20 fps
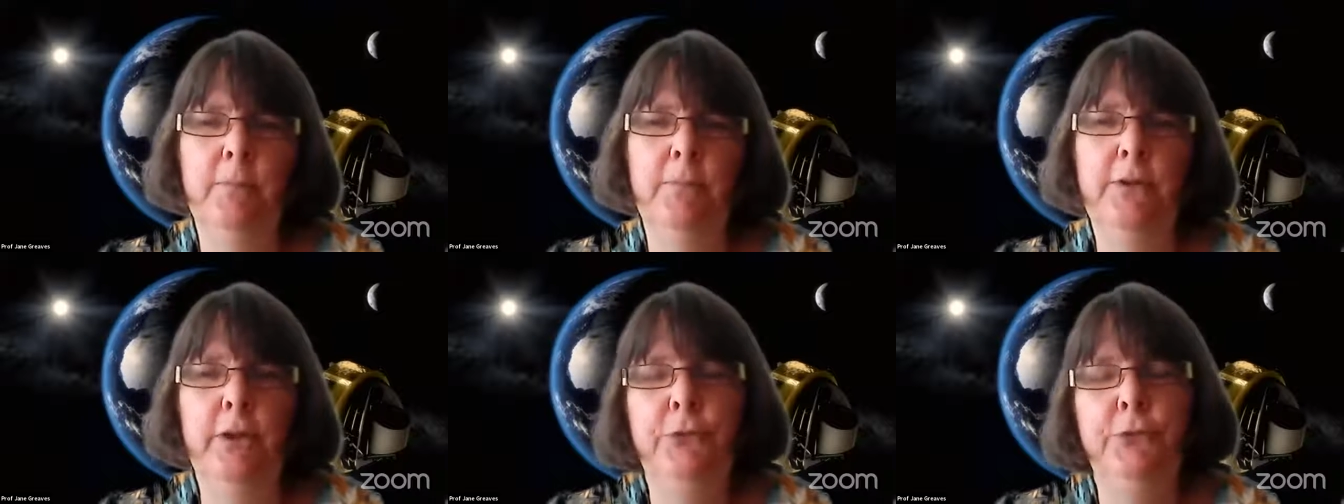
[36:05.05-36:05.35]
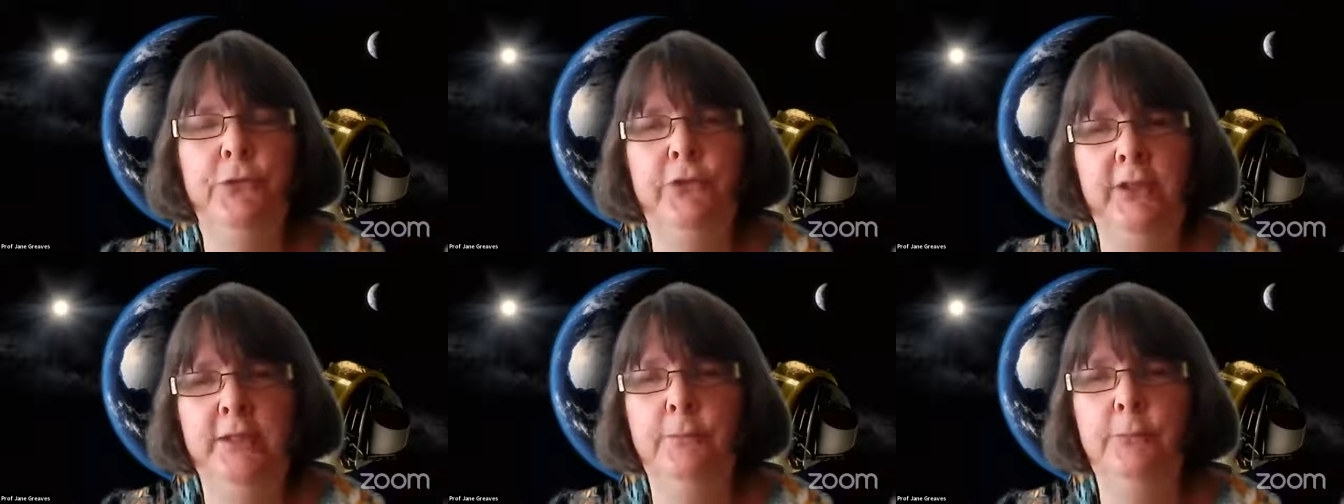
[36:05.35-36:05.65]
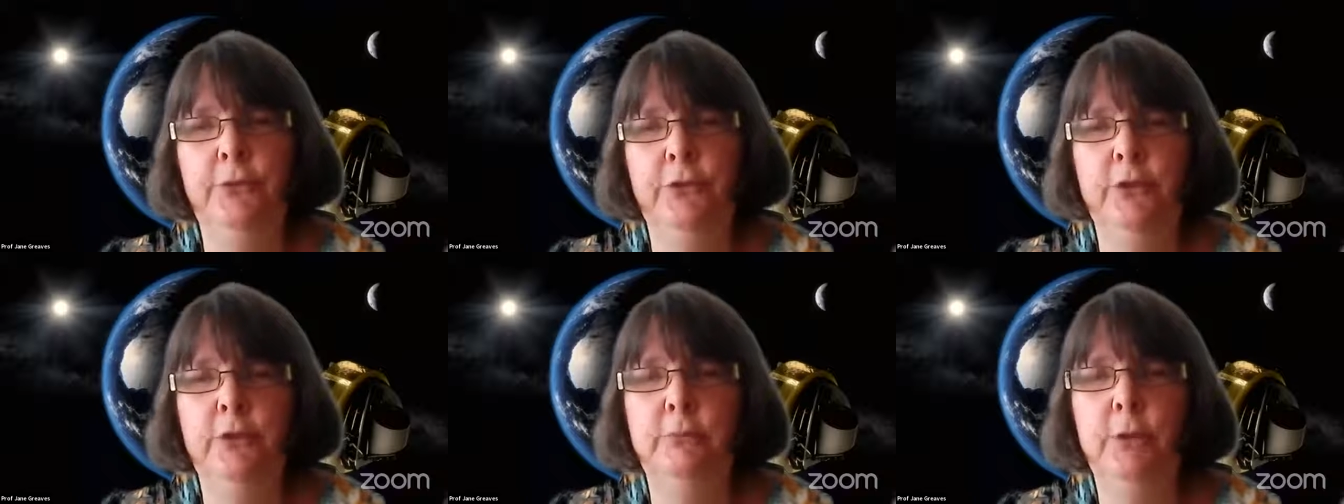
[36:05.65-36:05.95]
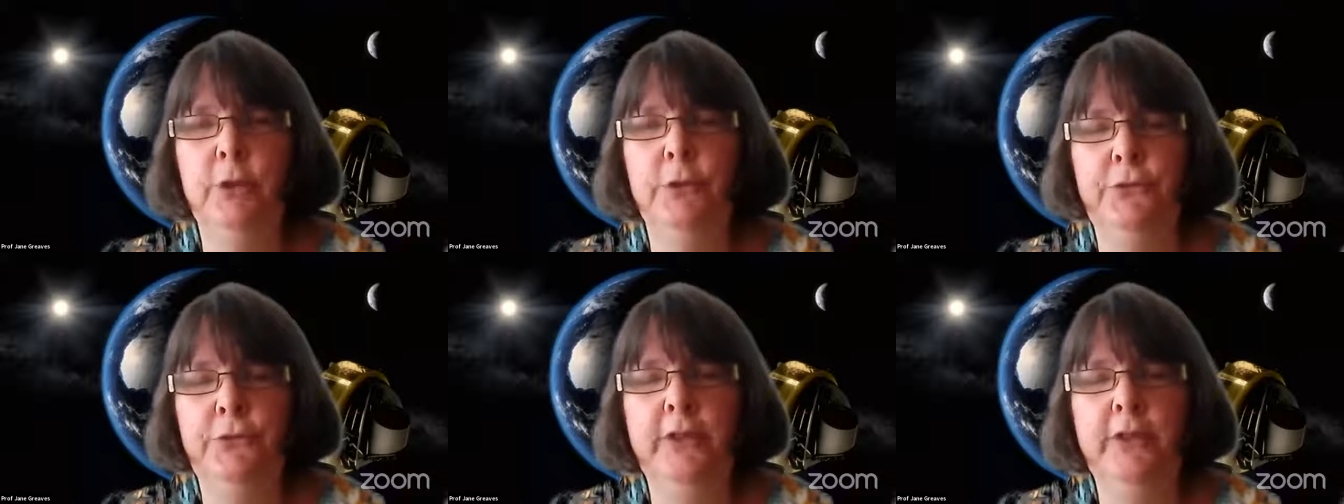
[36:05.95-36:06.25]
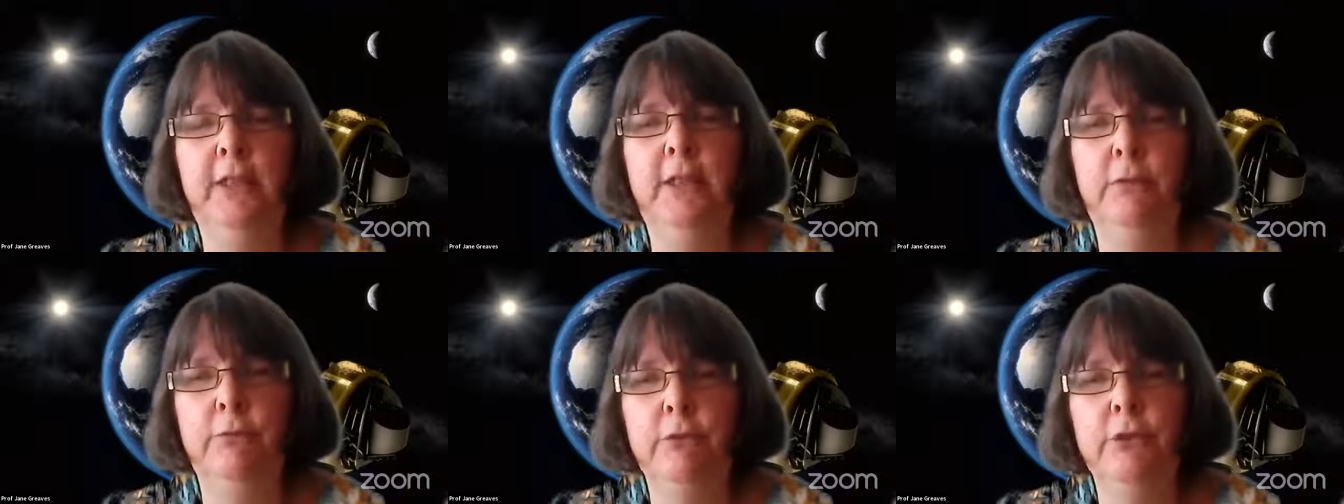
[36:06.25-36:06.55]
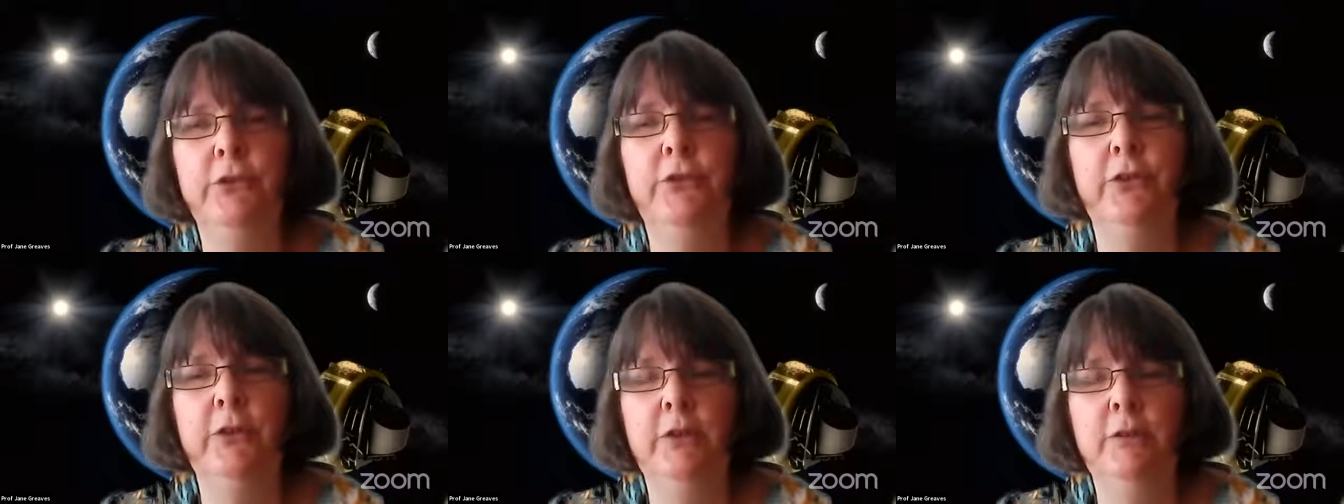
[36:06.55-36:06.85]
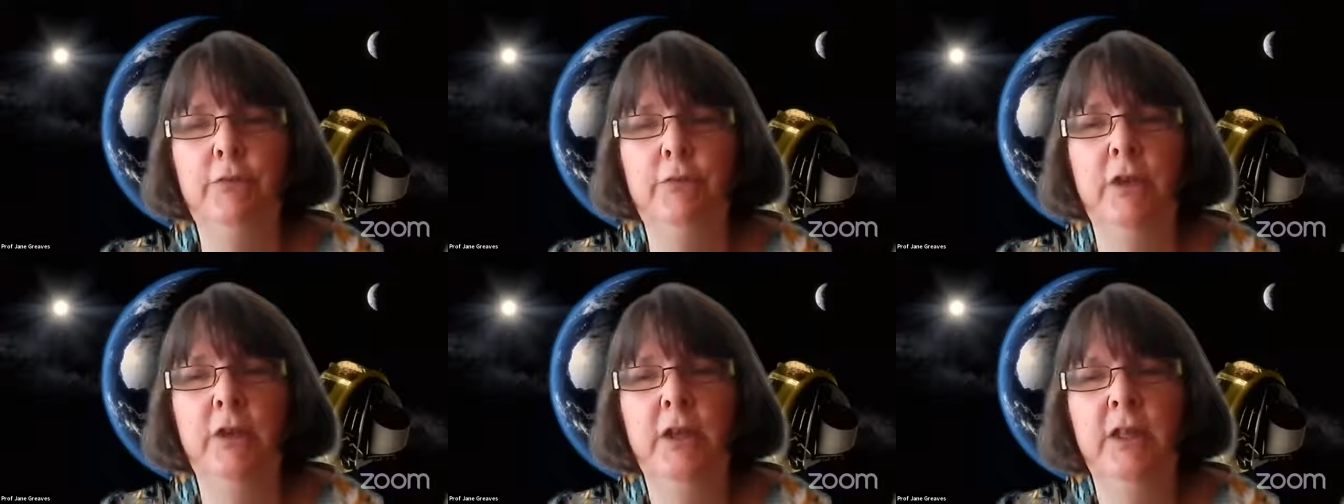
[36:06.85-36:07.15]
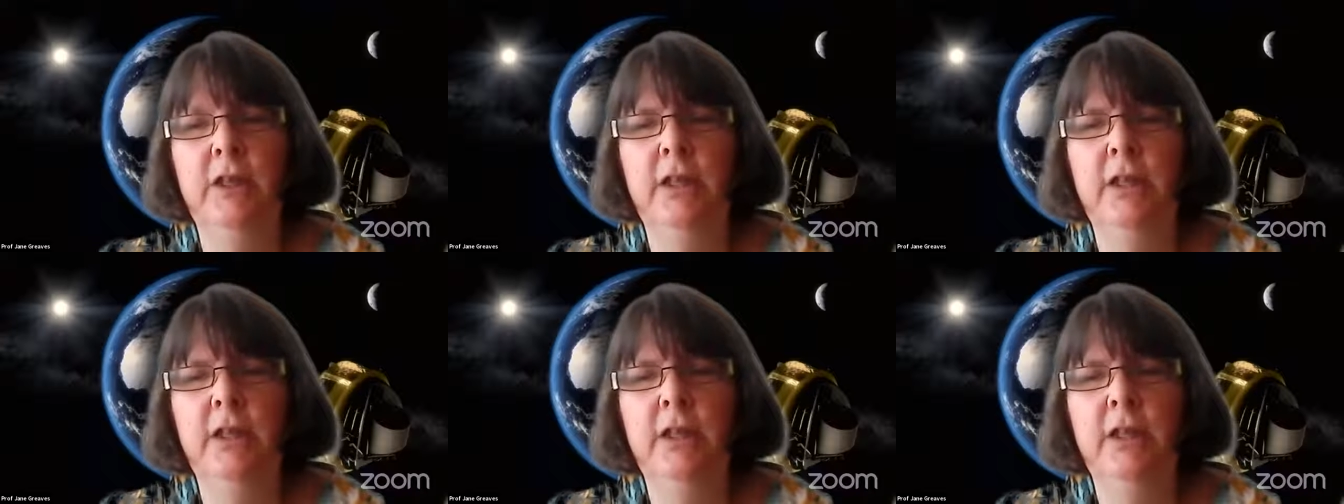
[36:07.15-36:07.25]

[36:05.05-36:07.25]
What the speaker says: those teams are the most innovative.